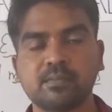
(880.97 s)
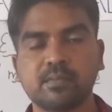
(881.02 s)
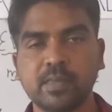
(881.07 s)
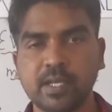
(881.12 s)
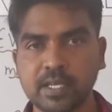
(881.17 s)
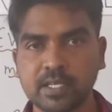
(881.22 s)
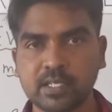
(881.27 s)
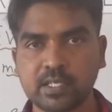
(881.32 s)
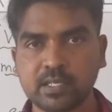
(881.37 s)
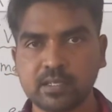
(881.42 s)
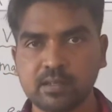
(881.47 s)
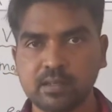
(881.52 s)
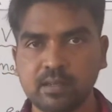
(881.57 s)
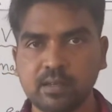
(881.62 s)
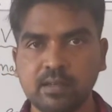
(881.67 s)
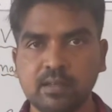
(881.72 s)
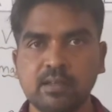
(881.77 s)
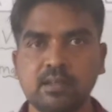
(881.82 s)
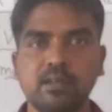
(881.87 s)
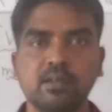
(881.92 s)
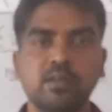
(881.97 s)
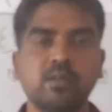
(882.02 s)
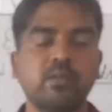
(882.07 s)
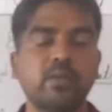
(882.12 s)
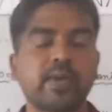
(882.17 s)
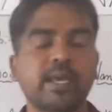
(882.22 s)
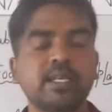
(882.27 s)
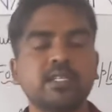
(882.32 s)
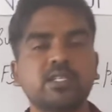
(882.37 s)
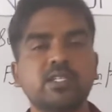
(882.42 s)
Yes, we
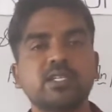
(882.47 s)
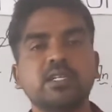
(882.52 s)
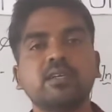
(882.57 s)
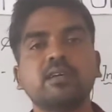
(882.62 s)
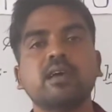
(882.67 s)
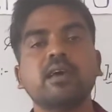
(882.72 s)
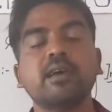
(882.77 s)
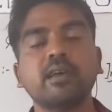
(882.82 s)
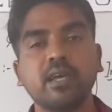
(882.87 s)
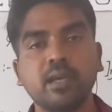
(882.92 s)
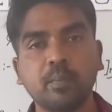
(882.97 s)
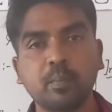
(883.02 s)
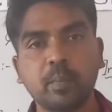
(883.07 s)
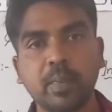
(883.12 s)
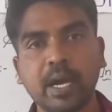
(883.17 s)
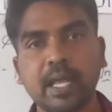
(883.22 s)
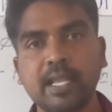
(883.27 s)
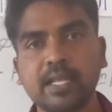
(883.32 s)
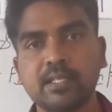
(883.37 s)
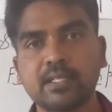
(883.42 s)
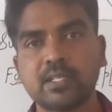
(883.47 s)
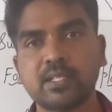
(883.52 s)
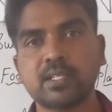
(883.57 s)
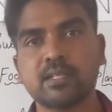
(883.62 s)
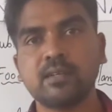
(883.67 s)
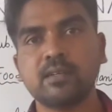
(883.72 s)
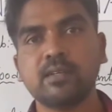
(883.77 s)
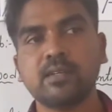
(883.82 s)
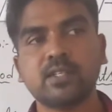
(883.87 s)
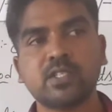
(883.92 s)
can see an imbalance.
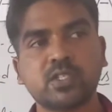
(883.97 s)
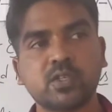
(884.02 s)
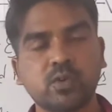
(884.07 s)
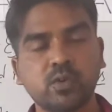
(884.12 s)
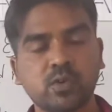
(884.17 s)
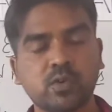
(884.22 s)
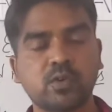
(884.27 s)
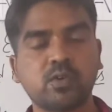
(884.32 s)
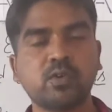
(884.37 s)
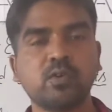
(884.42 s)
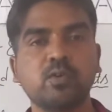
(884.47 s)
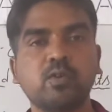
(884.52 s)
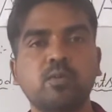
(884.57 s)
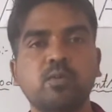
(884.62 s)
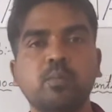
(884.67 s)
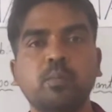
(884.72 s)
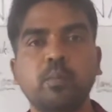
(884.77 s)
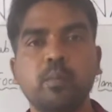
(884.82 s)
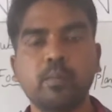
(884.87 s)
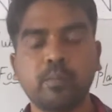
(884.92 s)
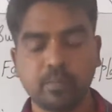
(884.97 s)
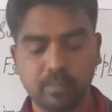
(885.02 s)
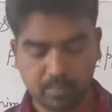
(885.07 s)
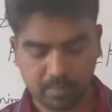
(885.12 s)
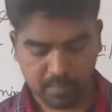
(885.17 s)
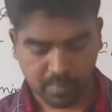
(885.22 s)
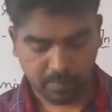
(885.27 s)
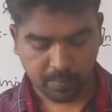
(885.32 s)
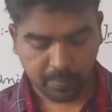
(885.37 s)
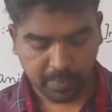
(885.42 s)
So to
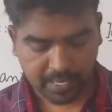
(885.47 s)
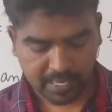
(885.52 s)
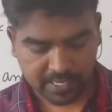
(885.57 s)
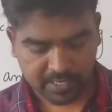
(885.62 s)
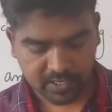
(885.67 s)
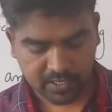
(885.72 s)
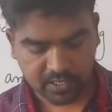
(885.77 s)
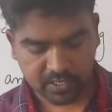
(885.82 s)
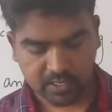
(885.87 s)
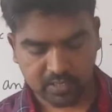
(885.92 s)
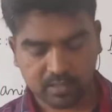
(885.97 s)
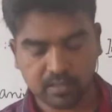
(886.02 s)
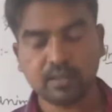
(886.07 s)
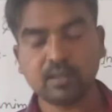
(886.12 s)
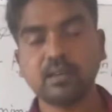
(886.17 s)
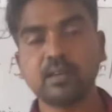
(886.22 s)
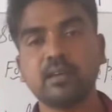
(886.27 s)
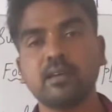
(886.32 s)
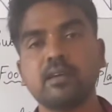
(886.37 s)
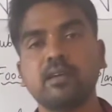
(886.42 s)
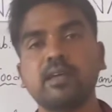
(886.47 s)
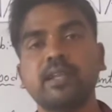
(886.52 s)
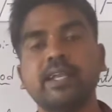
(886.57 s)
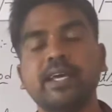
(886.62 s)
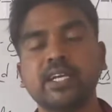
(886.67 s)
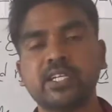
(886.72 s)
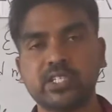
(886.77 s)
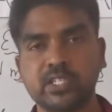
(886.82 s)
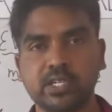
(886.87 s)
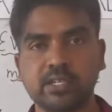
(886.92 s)
balance in
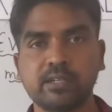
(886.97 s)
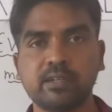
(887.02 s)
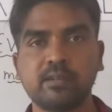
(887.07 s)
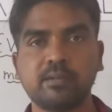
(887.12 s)
nature,